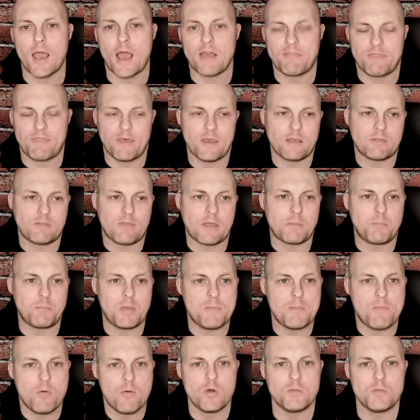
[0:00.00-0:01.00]
I think that
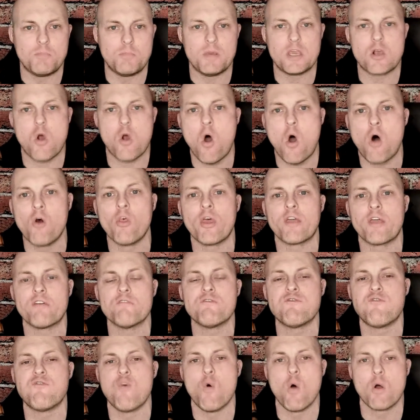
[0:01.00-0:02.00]
people would be calling
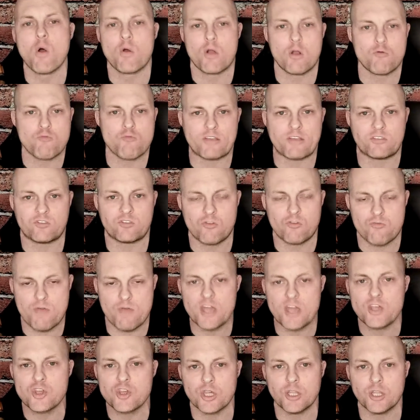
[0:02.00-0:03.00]
for a
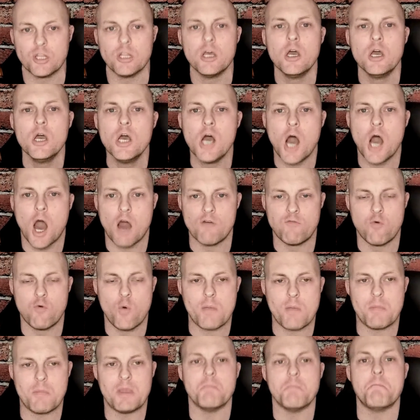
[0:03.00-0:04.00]
restoration of
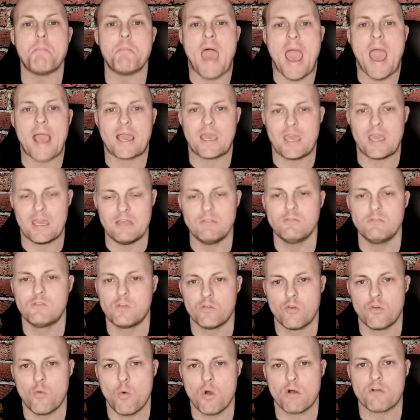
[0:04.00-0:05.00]
women back
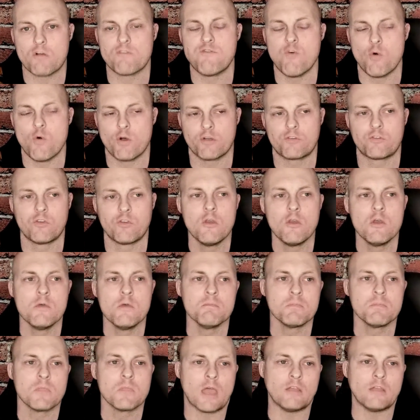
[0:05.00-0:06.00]
into the
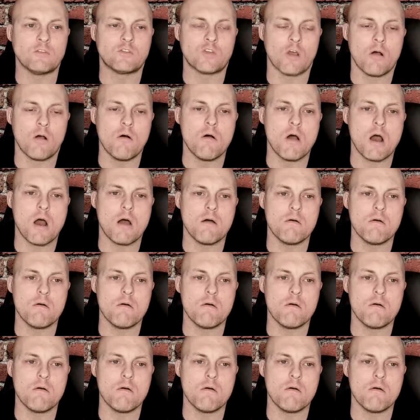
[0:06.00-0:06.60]
workforce. And so